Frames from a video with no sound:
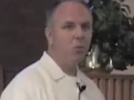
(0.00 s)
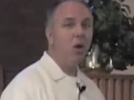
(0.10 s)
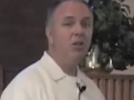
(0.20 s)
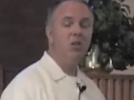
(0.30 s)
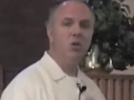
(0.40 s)

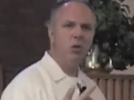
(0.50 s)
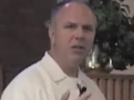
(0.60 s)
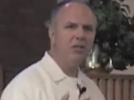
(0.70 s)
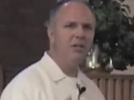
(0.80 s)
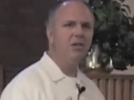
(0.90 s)
well, it
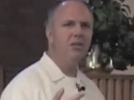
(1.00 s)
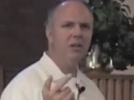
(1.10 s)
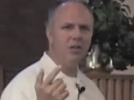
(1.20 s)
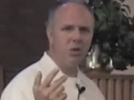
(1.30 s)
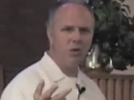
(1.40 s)
distresses us and
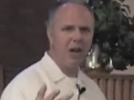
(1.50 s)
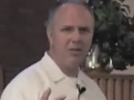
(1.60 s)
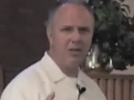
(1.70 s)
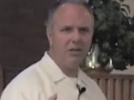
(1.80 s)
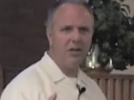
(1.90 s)
it
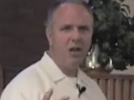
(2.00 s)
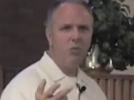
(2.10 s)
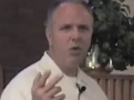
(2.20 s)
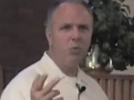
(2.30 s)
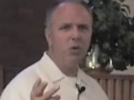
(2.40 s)
distracts us.
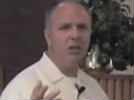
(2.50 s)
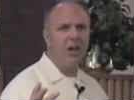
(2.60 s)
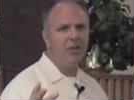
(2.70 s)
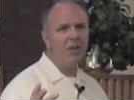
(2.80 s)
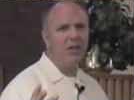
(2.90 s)
Which really,
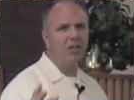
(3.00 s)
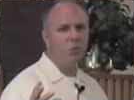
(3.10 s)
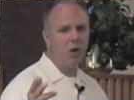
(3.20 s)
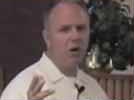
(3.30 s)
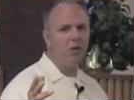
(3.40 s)
I think, is
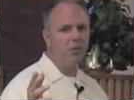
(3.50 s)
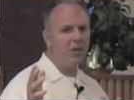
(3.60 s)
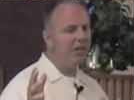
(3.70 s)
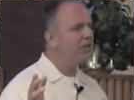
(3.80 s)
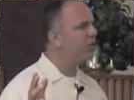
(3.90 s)
where
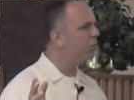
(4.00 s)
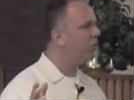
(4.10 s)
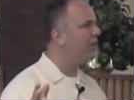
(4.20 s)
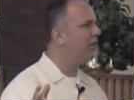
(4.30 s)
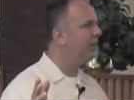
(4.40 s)
these
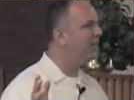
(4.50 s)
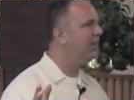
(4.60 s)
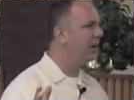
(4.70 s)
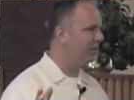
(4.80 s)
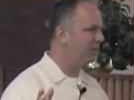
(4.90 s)
three
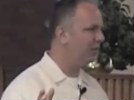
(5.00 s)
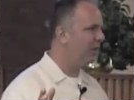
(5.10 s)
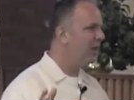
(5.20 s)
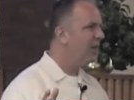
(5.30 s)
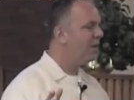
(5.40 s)
lead us.
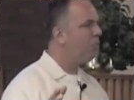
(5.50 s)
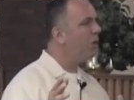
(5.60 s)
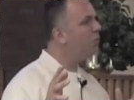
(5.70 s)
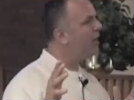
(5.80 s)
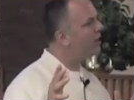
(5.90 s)
If
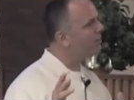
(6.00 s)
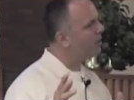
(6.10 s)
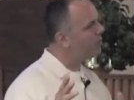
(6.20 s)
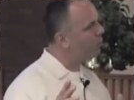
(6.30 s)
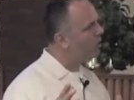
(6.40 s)
we read it
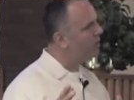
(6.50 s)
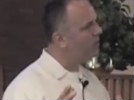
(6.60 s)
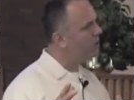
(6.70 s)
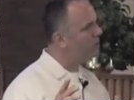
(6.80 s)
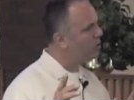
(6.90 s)
from the point of
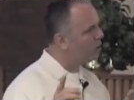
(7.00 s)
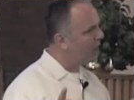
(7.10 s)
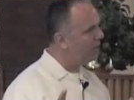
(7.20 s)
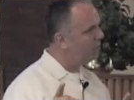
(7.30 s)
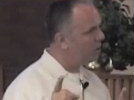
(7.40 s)
view of
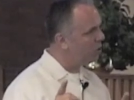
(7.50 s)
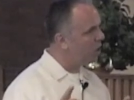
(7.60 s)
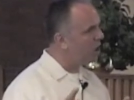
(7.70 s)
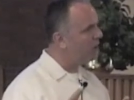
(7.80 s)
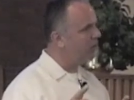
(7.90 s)
James and
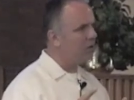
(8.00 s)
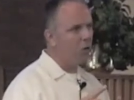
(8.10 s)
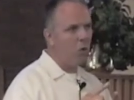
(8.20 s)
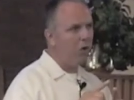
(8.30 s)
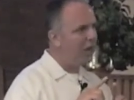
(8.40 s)
John and their
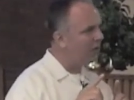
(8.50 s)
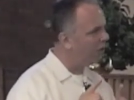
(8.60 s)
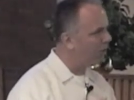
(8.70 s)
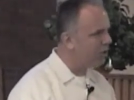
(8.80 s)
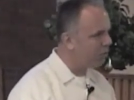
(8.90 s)
whole
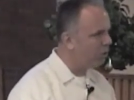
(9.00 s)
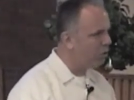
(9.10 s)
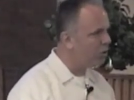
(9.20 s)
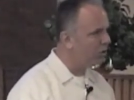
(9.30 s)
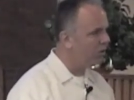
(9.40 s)
angry
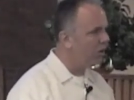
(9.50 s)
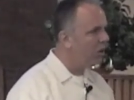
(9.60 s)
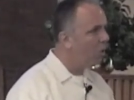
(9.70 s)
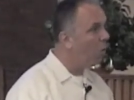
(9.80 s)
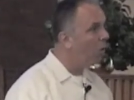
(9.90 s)
retribution,
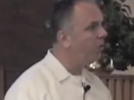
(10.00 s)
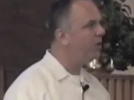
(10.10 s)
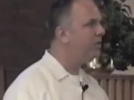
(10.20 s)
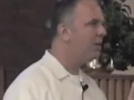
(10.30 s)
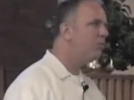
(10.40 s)
or
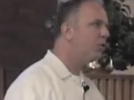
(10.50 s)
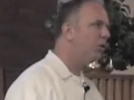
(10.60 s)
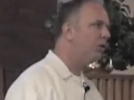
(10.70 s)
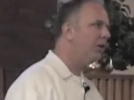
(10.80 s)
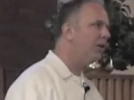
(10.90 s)
the
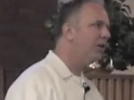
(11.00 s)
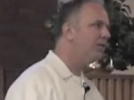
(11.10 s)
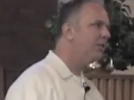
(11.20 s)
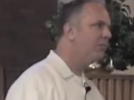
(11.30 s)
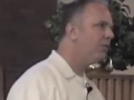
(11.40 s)
tempter and
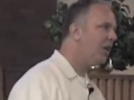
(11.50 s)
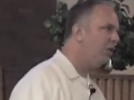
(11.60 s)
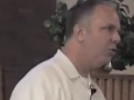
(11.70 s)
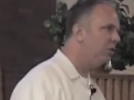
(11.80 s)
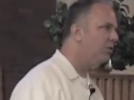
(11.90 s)
his
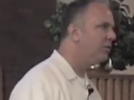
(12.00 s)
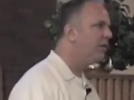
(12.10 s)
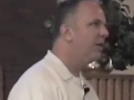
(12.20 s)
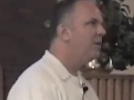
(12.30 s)
temptations,